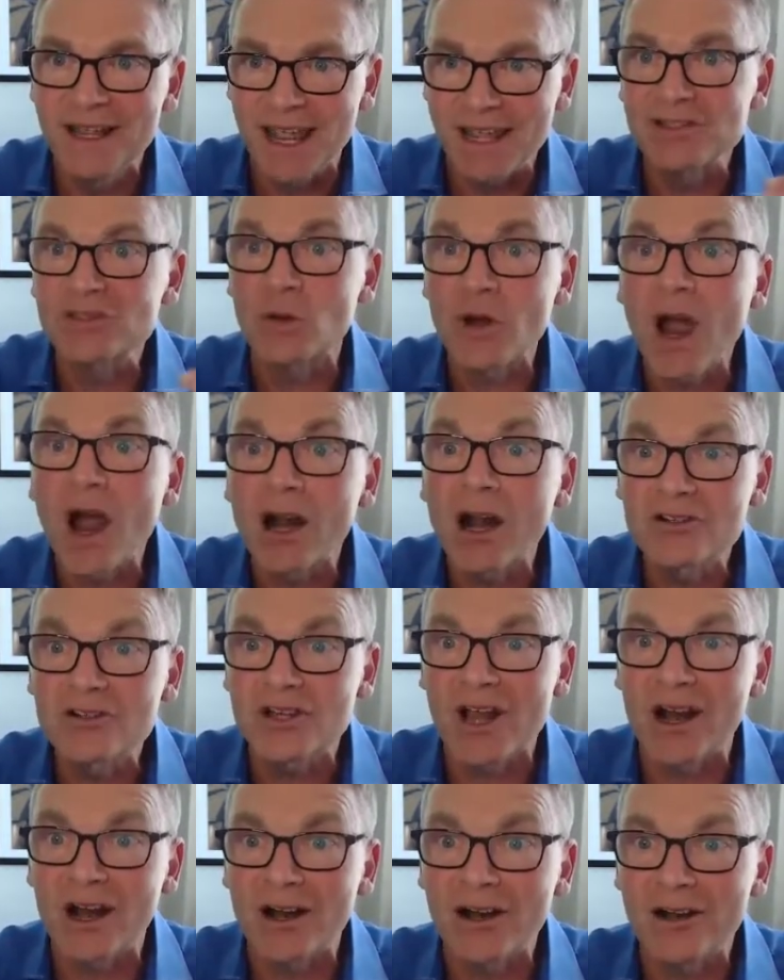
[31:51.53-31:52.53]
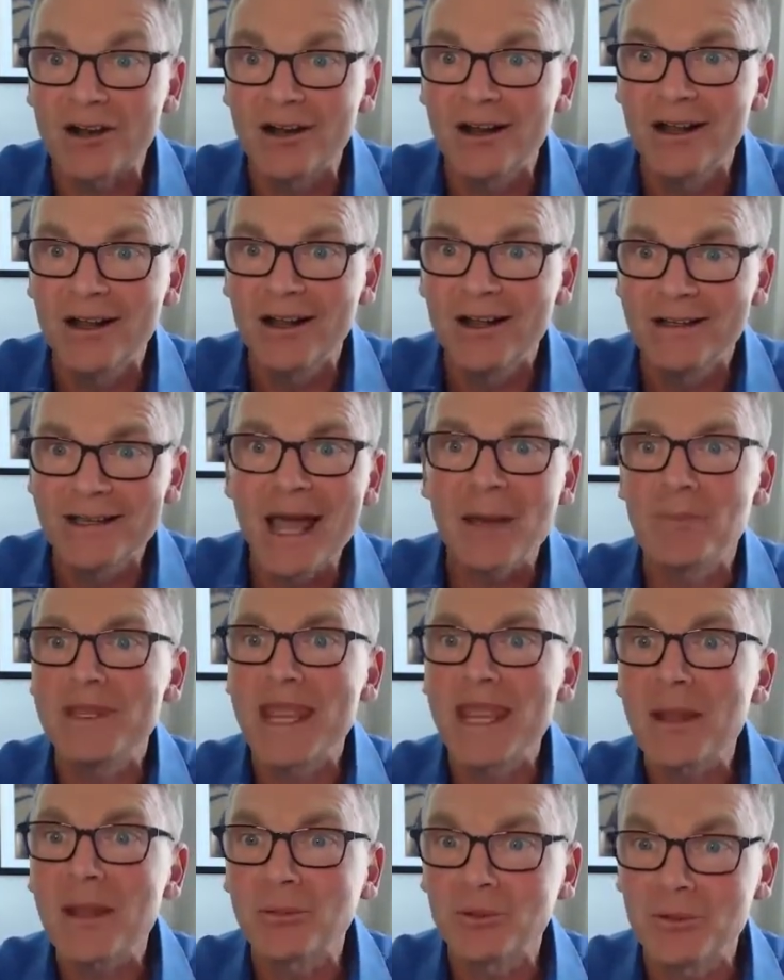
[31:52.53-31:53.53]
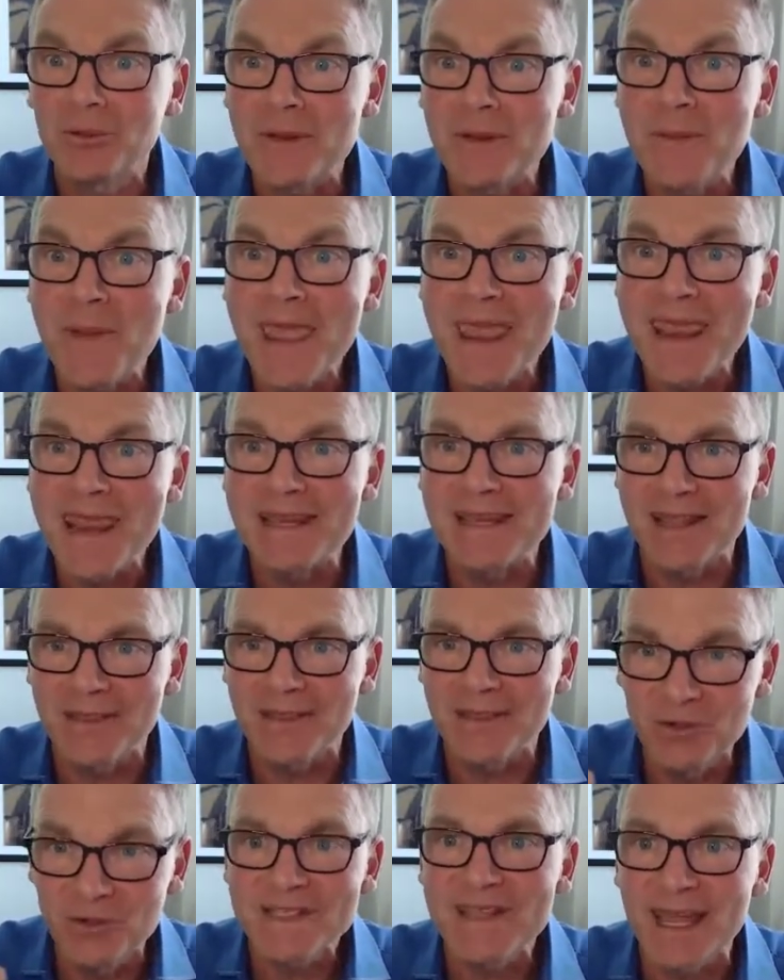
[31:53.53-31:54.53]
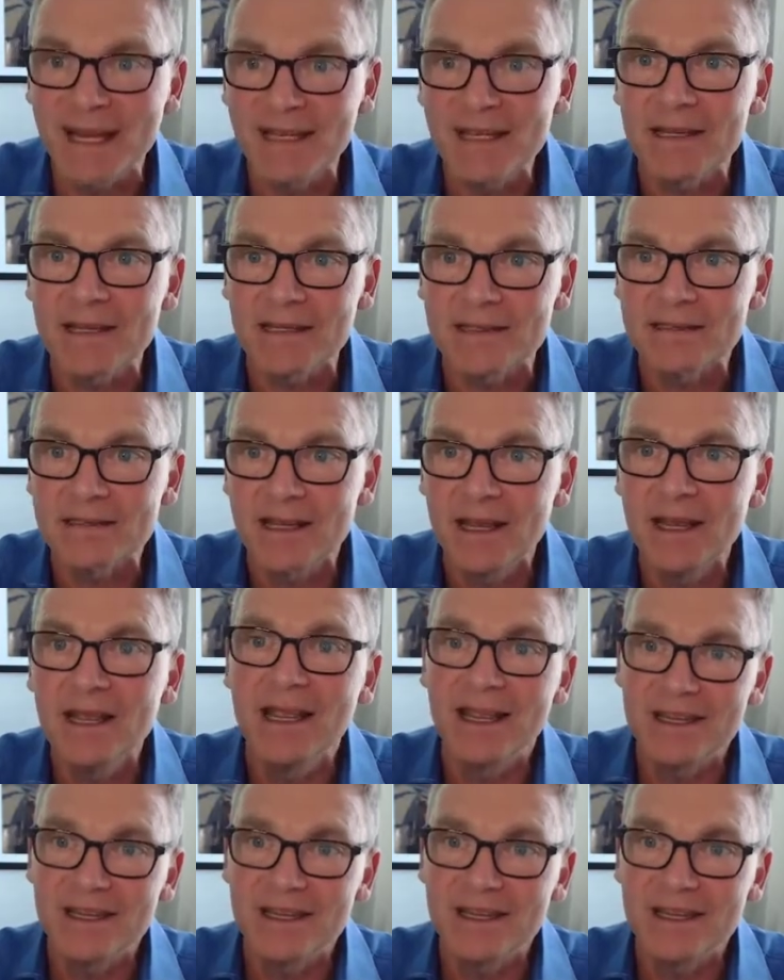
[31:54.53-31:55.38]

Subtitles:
and so cars are not being able to be made, and the reason that is